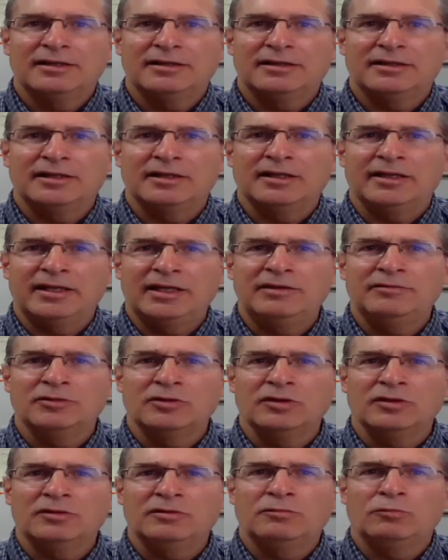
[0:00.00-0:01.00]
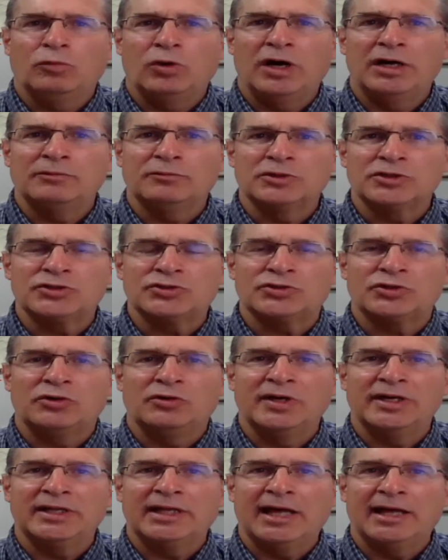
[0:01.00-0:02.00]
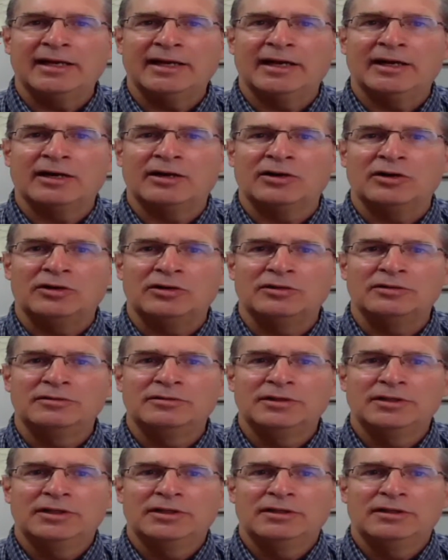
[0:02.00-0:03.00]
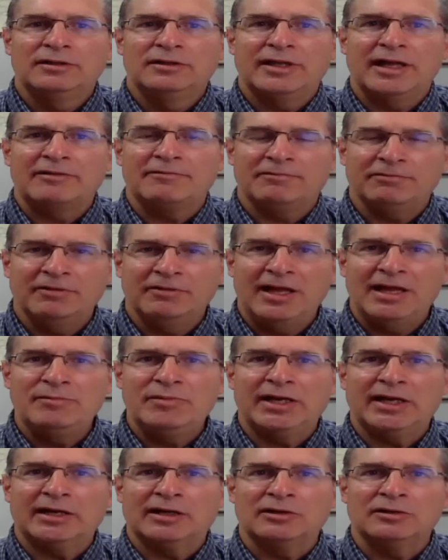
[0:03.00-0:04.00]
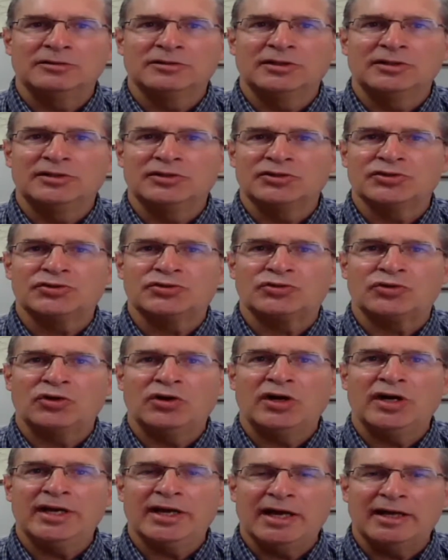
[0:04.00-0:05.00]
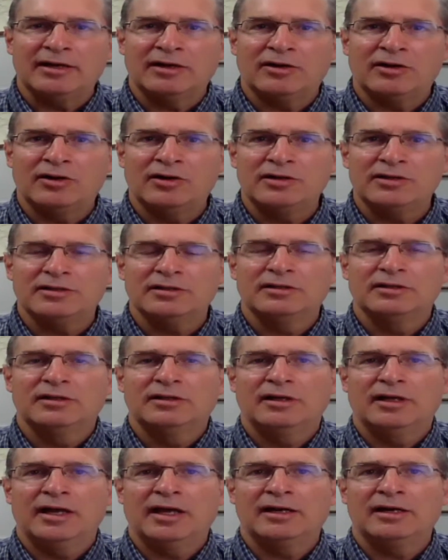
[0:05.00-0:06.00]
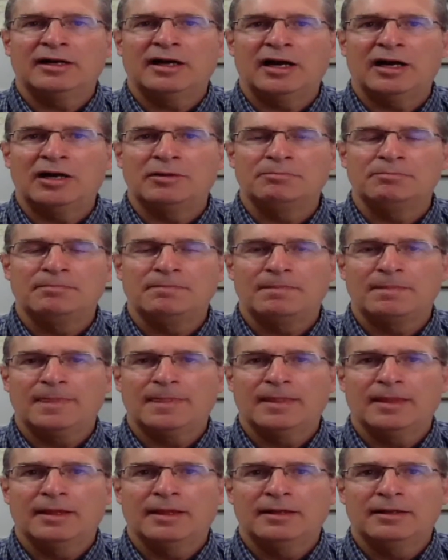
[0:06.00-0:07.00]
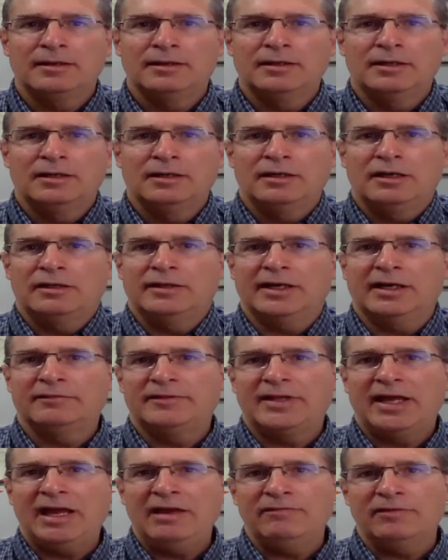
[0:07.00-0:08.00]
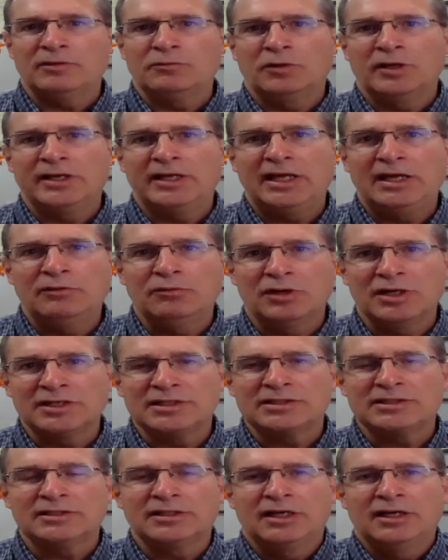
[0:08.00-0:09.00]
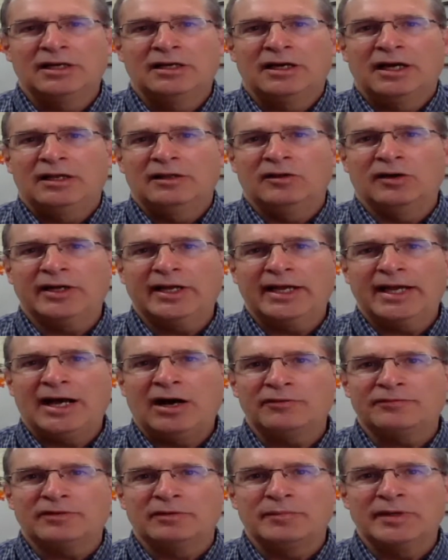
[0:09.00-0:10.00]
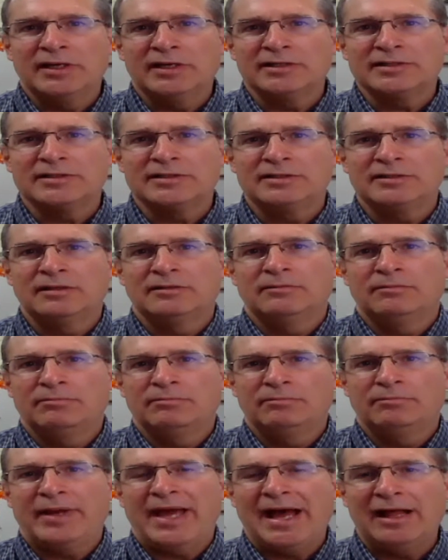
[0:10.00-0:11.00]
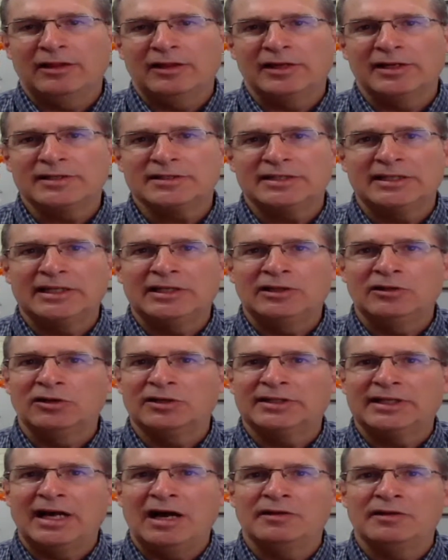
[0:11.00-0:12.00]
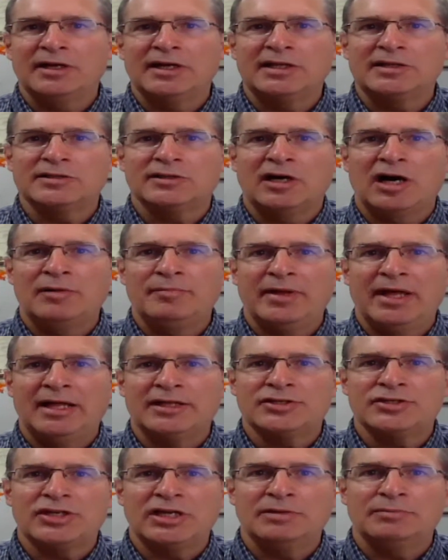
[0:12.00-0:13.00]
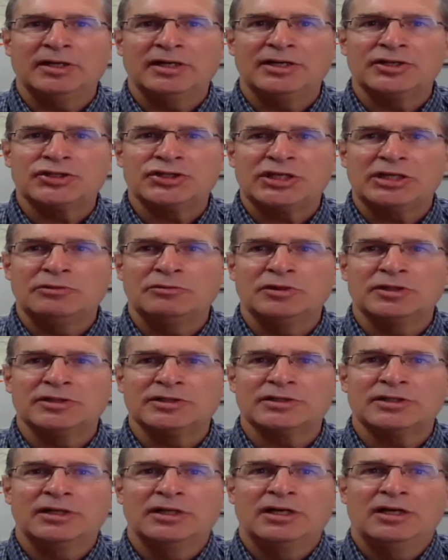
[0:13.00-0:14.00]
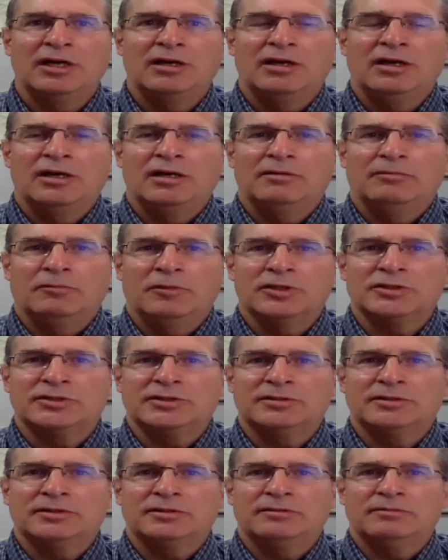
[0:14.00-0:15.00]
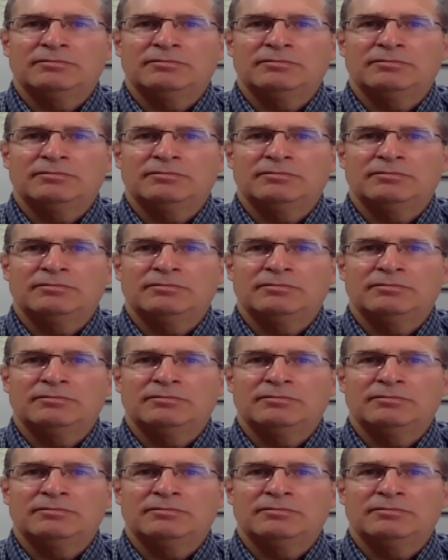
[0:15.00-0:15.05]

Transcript: the evil one was throwing that arrow, that flaming arrow to destroy and hurt and harm. You think of David when he was looking out from his palace and he looked down and he saw Bathsheba as she was was